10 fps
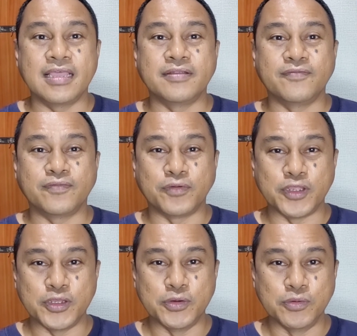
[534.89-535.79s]
for
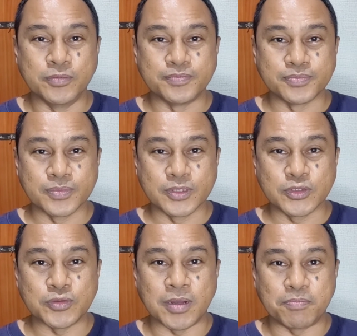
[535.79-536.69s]
you to
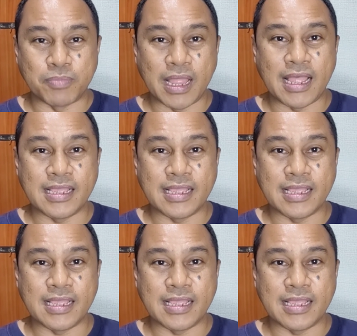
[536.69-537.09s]
apply